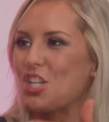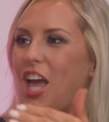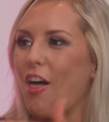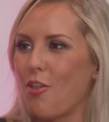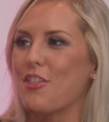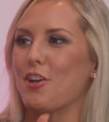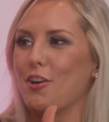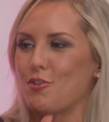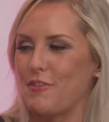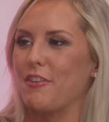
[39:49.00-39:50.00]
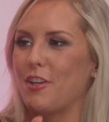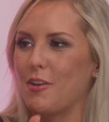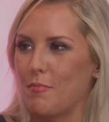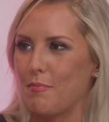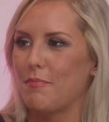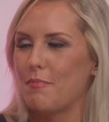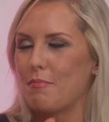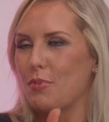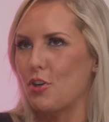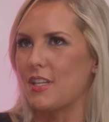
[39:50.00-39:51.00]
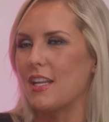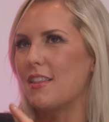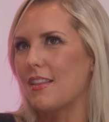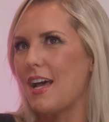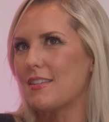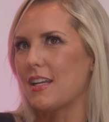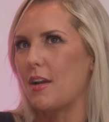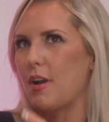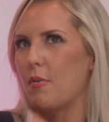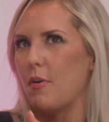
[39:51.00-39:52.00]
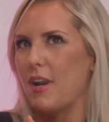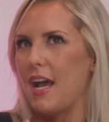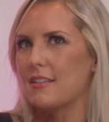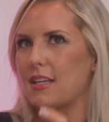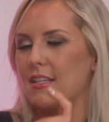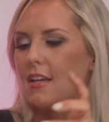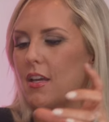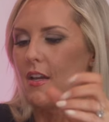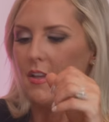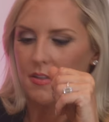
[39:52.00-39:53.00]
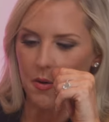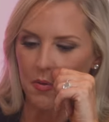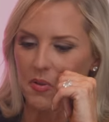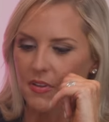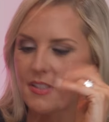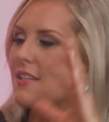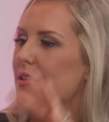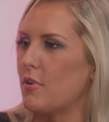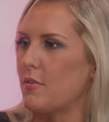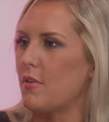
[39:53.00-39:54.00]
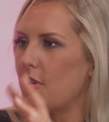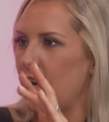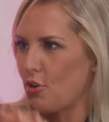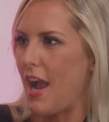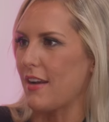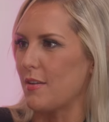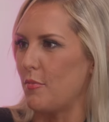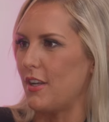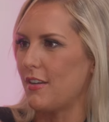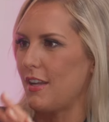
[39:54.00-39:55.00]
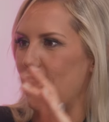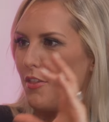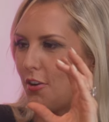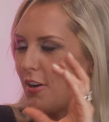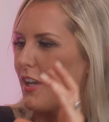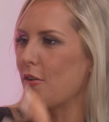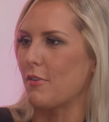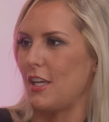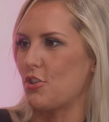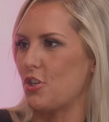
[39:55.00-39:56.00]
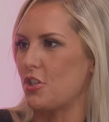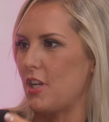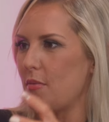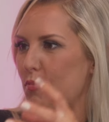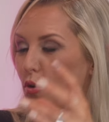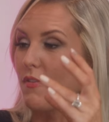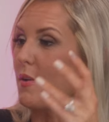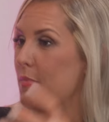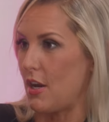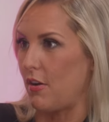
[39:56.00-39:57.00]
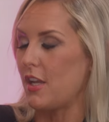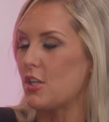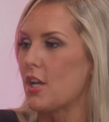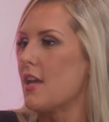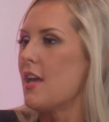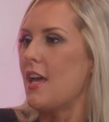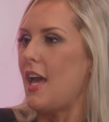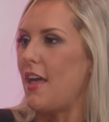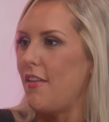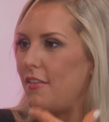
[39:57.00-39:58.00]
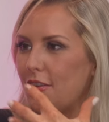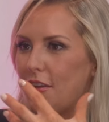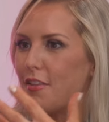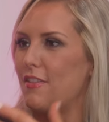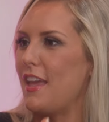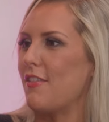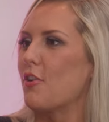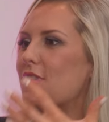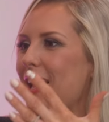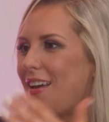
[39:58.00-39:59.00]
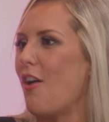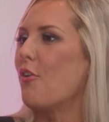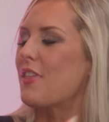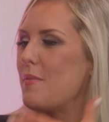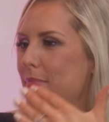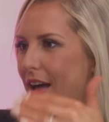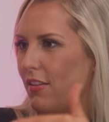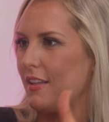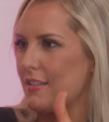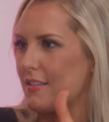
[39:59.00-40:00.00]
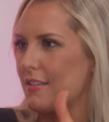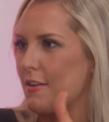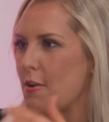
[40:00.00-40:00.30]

healthier driven person. And the last thing I want to ask is, so let's say someone attracts someone and they're in a relationship or even a marriage and there's a healthy balance.